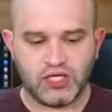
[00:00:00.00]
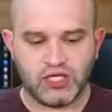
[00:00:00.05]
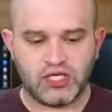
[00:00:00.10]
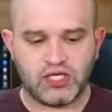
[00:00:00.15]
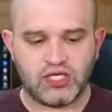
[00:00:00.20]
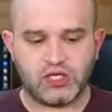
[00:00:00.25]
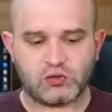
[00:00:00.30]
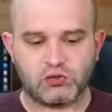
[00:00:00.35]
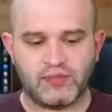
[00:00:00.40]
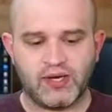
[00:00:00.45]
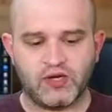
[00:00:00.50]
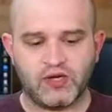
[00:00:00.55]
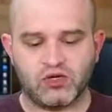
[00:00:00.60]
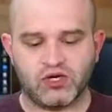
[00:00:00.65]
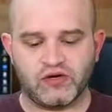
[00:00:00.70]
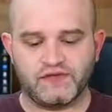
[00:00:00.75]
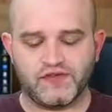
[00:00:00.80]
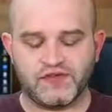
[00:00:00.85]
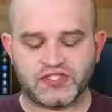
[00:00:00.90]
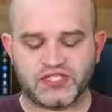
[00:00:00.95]
in the remainder
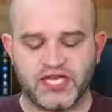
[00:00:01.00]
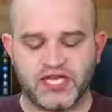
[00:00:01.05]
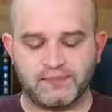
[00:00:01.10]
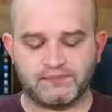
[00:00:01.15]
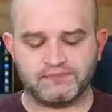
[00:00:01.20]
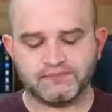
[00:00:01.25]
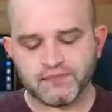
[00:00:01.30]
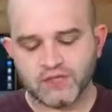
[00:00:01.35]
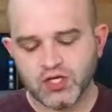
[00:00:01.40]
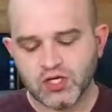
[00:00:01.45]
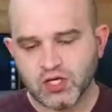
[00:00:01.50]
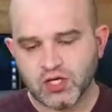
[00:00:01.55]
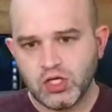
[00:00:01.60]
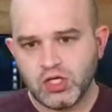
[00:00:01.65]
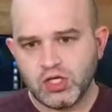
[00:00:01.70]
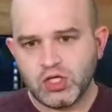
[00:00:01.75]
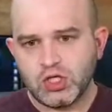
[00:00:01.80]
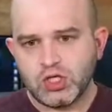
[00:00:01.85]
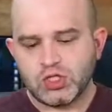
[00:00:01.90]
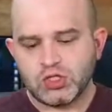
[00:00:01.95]
of this game.
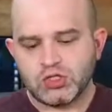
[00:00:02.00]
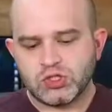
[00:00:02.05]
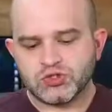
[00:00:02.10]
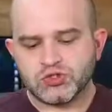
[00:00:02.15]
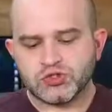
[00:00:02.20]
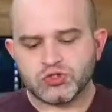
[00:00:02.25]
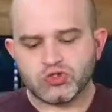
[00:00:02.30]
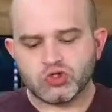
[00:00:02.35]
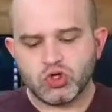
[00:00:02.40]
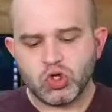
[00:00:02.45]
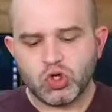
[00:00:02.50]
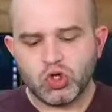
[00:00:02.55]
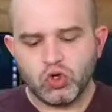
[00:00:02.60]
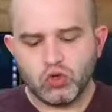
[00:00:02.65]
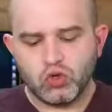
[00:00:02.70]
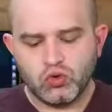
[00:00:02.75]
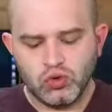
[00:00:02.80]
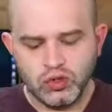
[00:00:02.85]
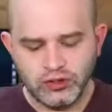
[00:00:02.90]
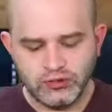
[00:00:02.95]

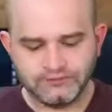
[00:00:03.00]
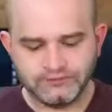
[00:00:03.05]
So,